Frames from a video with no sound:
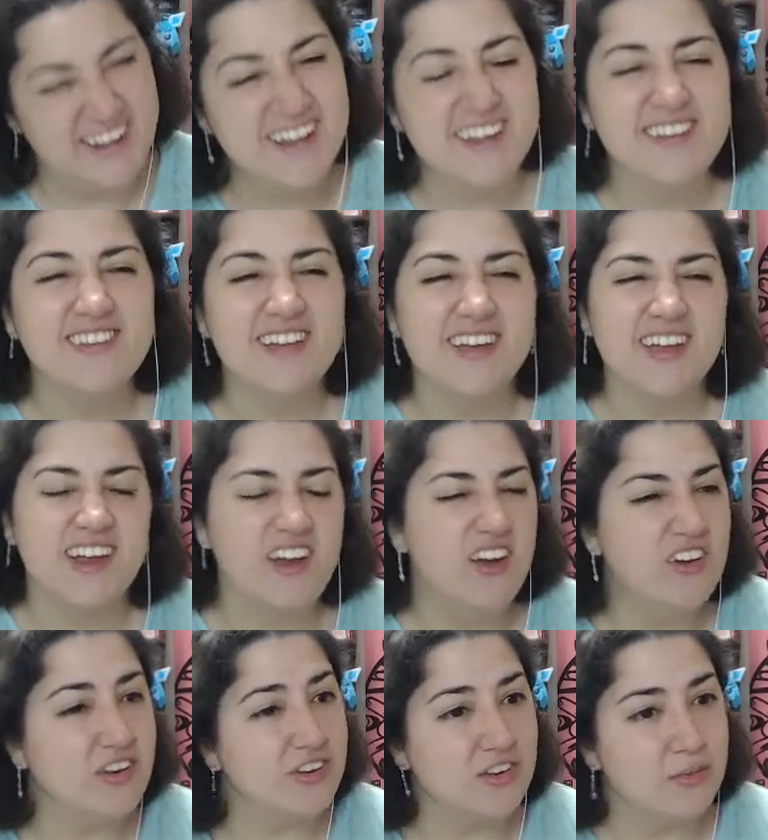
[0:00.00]
It's like, I know
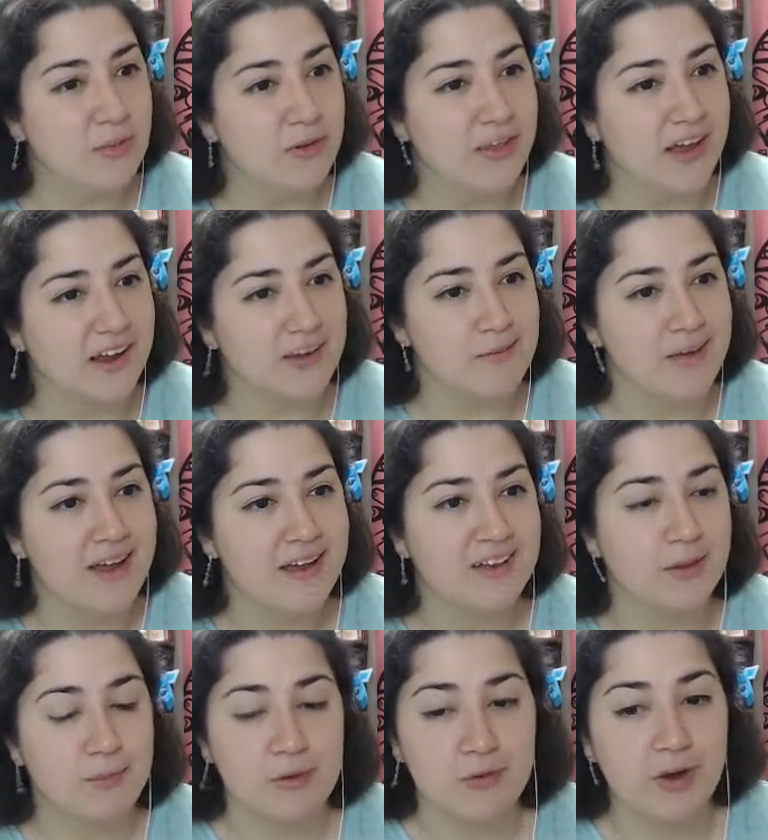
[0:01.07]
you just pulled that command
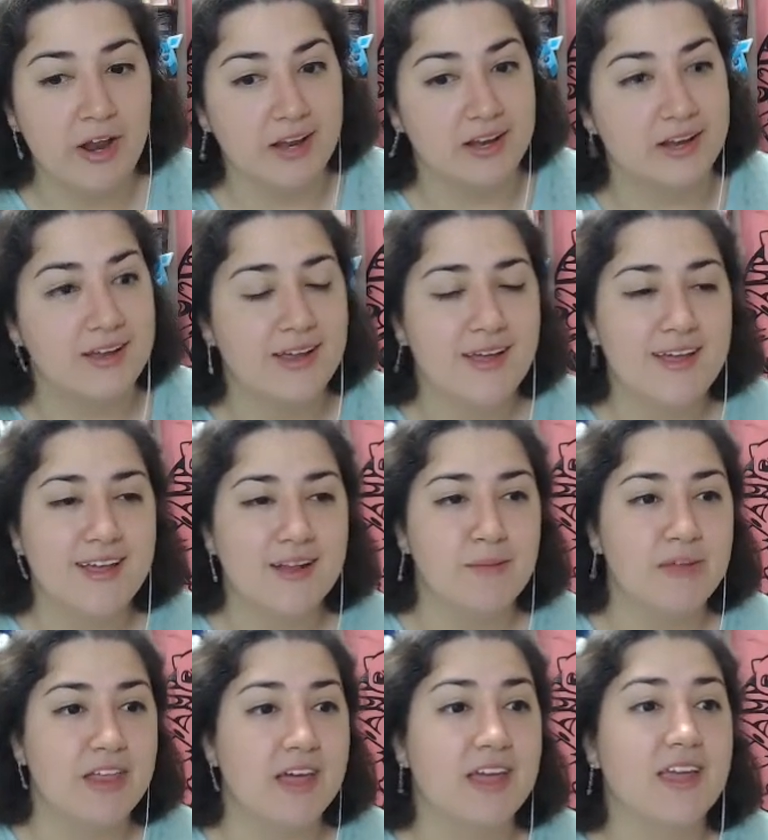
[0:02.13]
up and read it. You'd
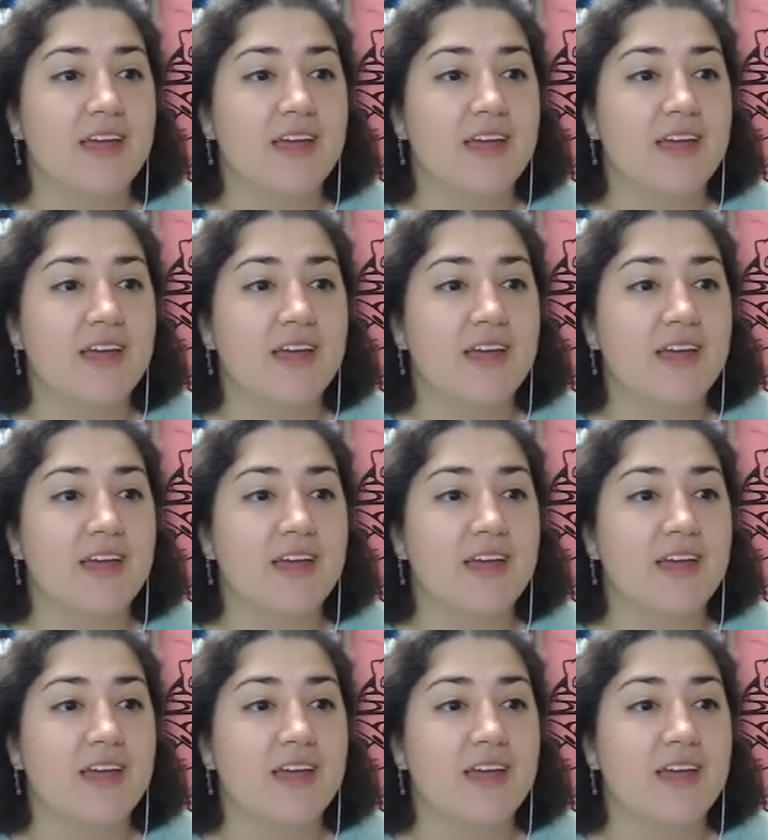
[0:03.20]
be like,